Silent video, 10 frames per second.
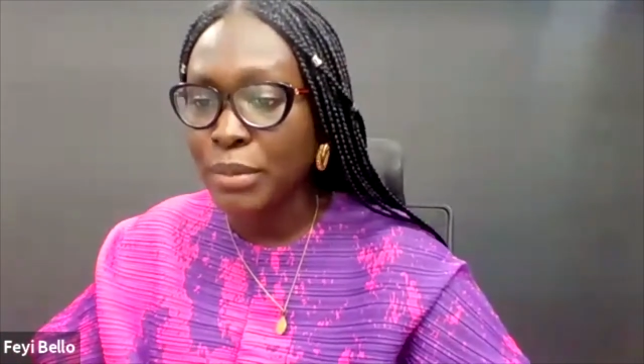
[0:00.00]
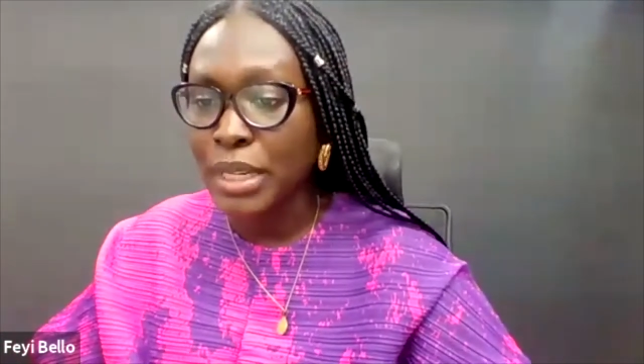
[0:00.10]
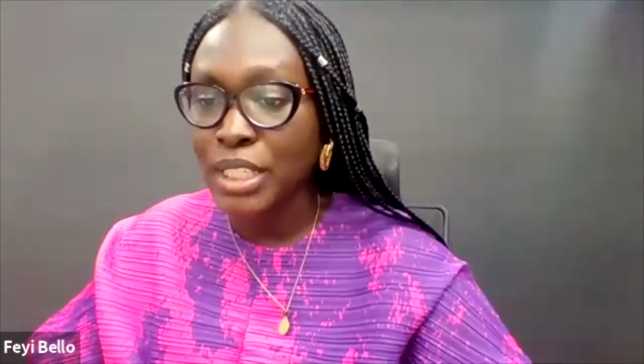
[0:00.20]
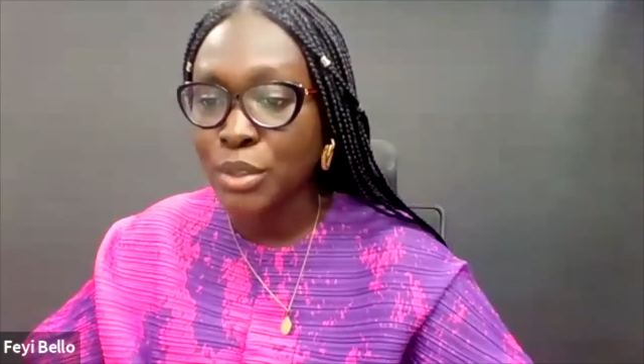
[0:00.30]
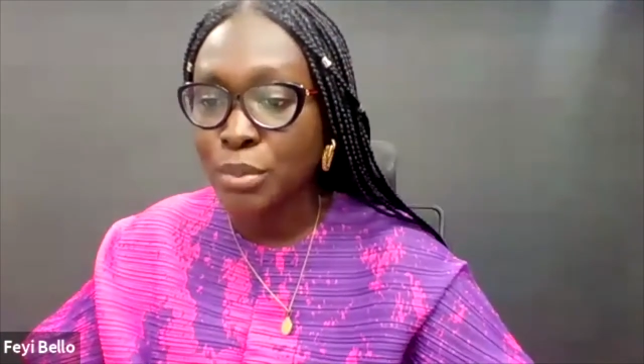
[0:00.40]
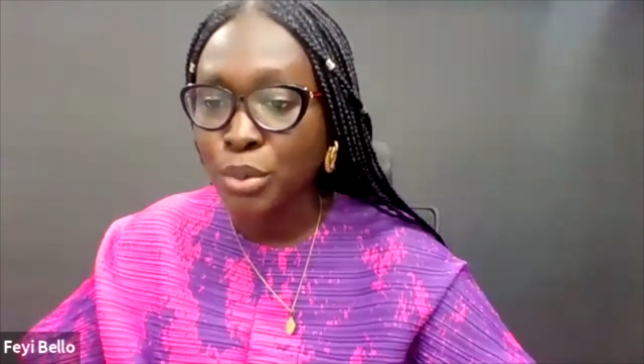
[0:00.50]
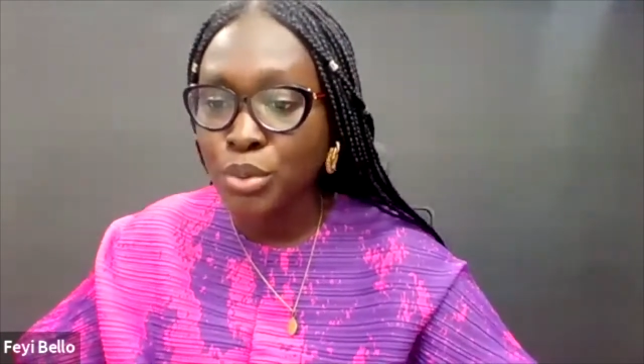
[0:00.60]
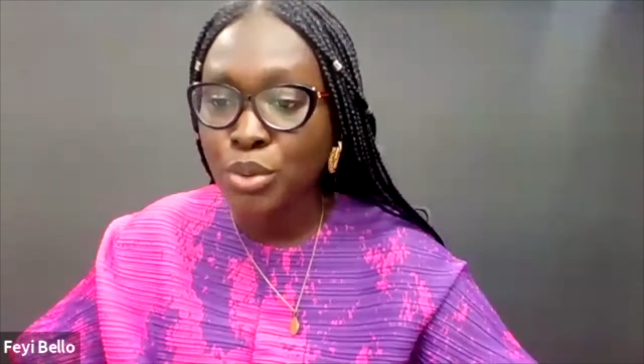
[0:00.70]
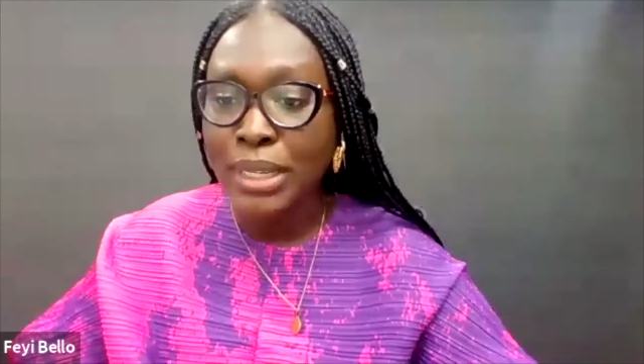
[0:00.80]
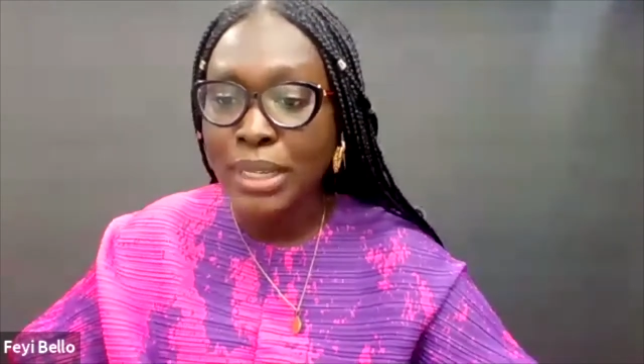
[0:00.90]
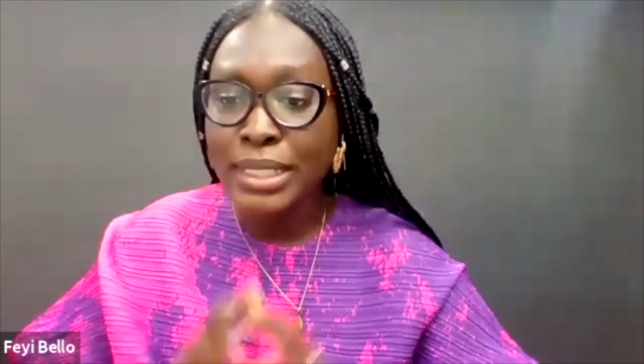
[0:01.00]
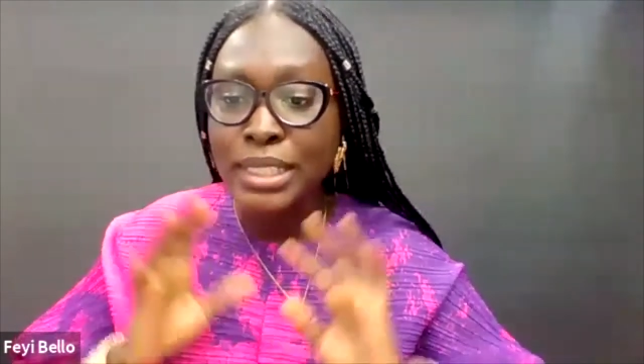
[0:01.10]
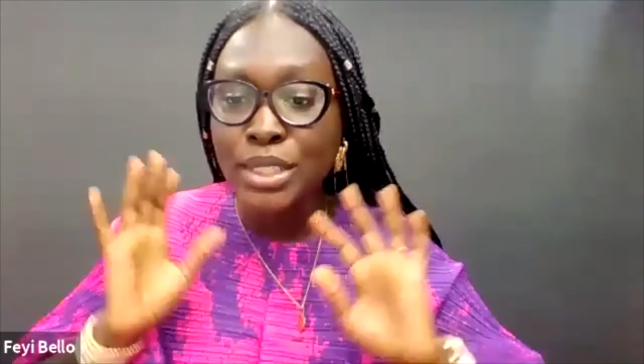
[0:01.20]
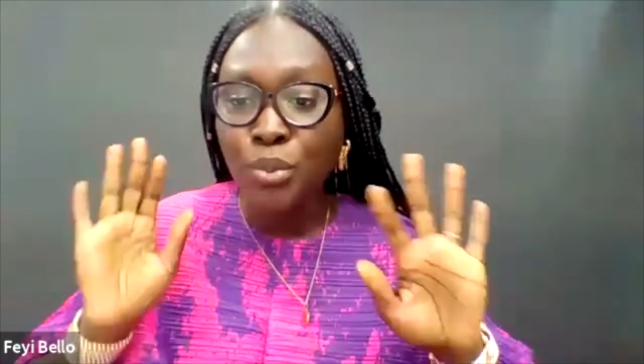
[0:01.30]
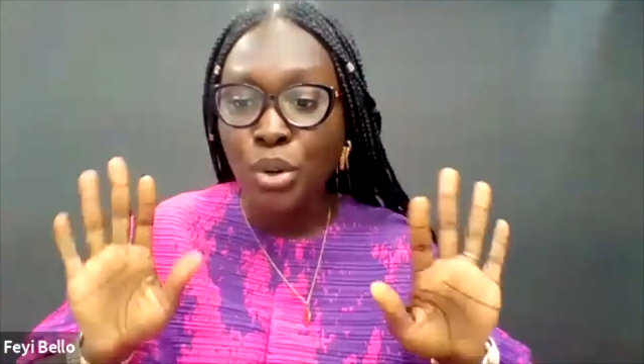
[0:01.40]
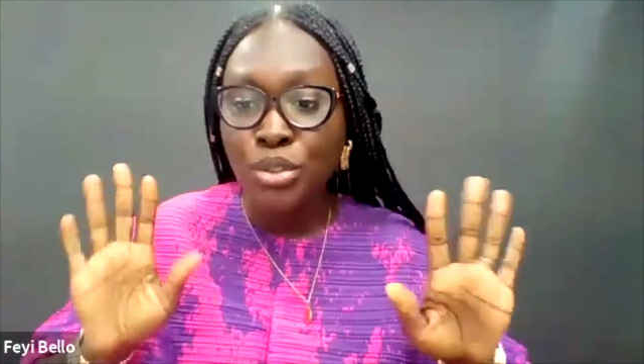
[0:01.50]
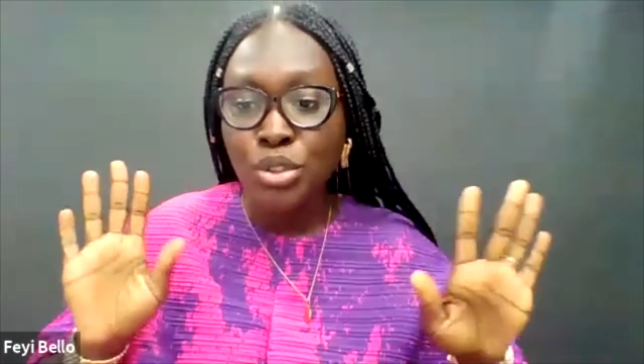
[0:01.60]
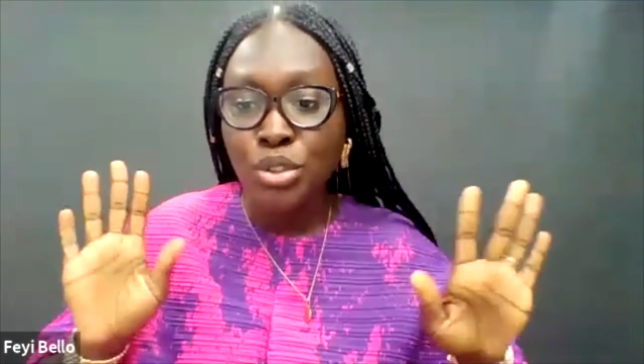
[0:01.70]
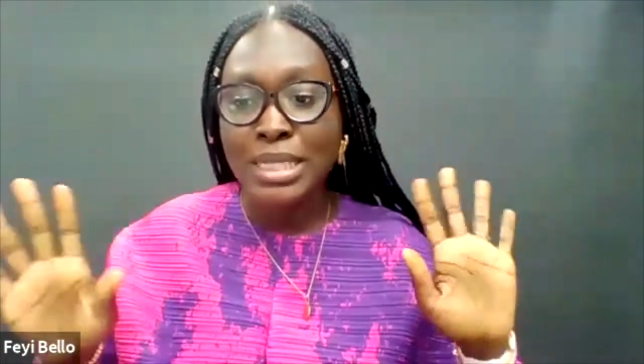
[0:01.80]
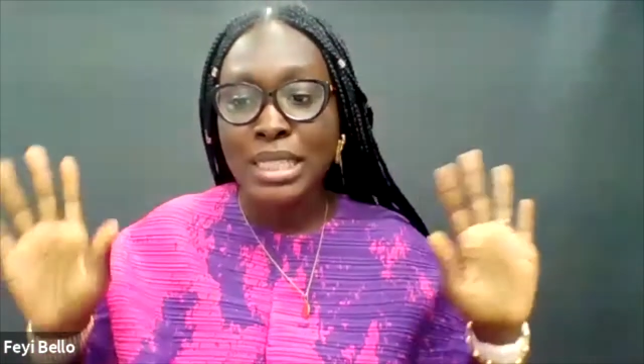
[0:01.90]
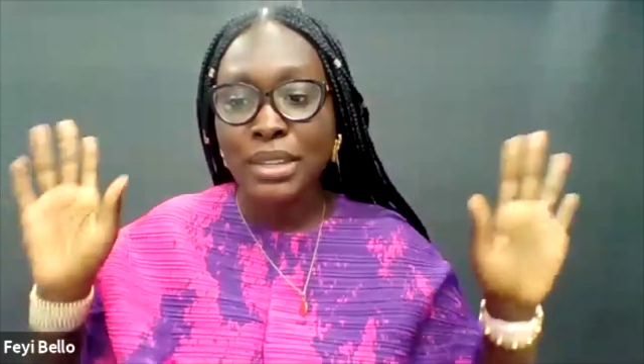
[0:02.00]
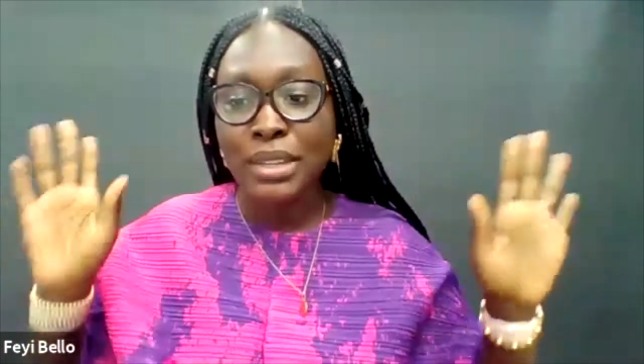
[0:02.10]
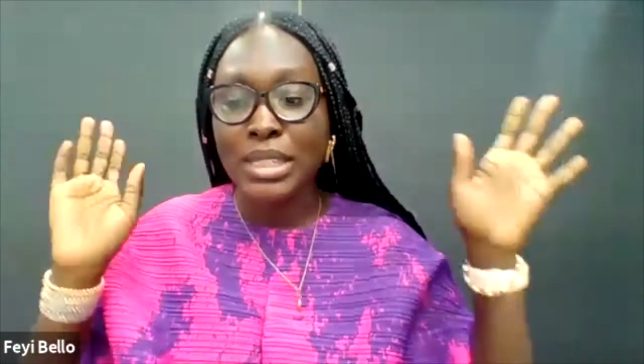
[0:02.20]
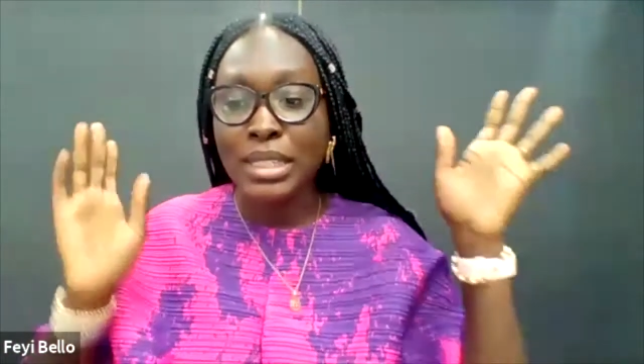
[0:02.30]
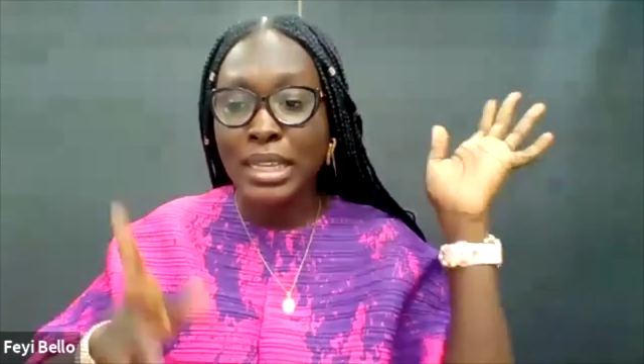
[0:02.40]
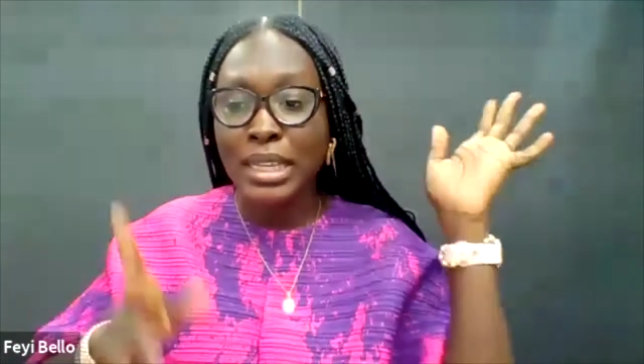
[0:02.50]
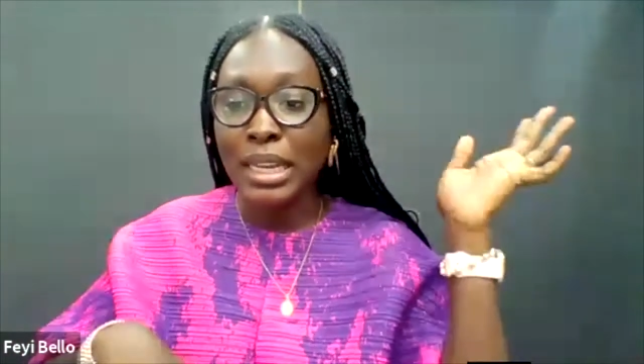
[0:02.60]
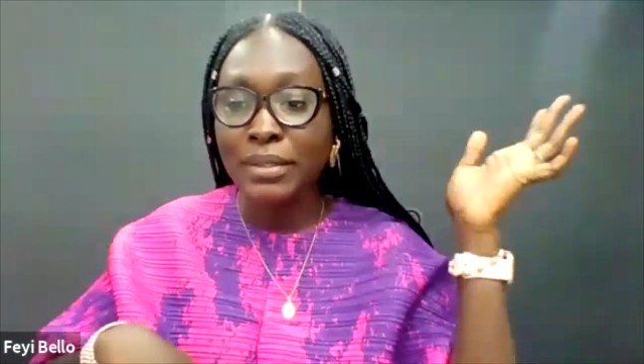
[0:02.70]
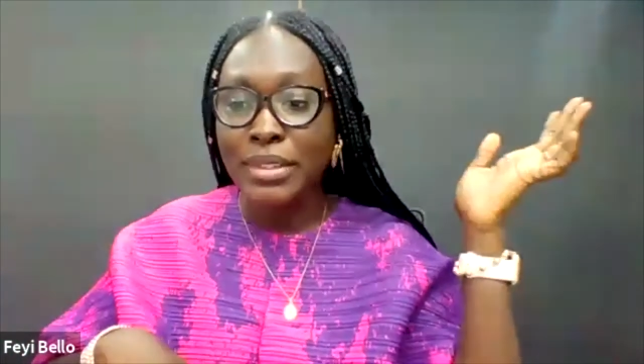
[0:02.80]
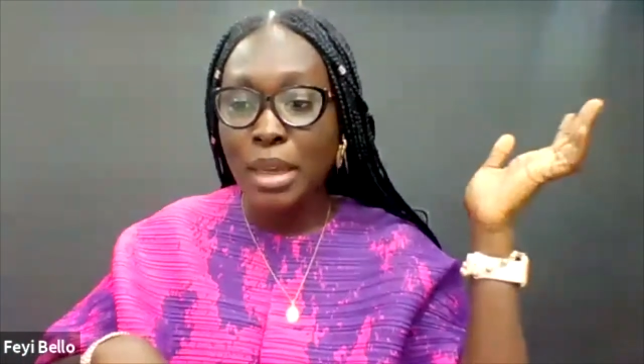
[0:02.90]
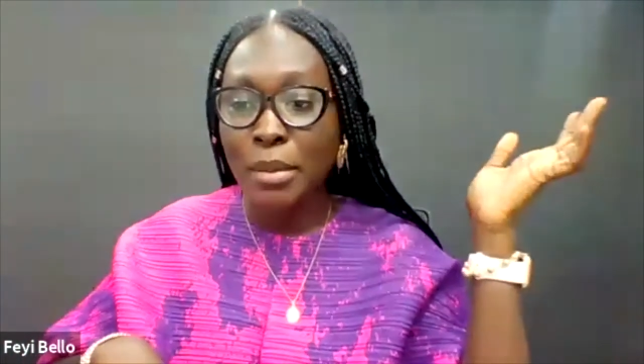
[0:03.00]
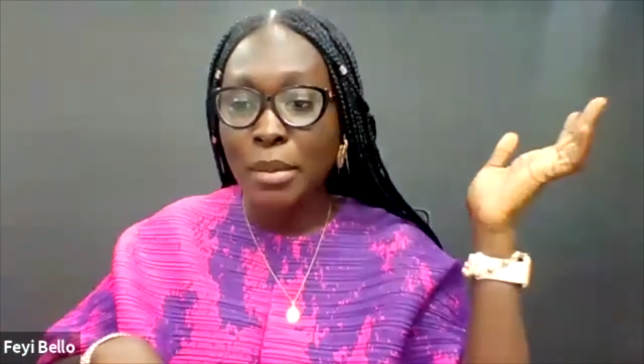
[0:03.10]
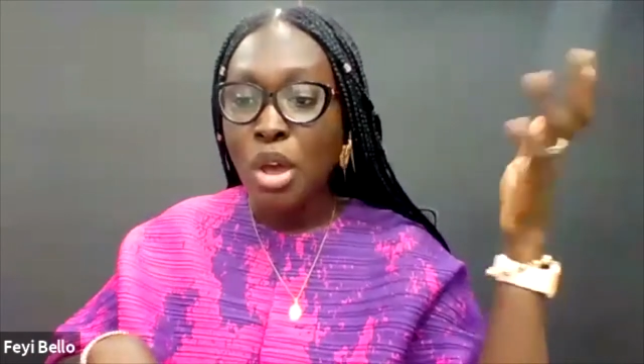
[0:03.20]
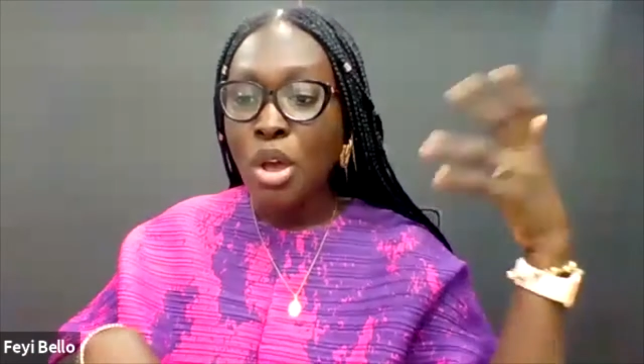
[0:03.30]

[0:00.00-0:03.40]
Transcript: have been exposed to at least one traumatic event in their lifetime.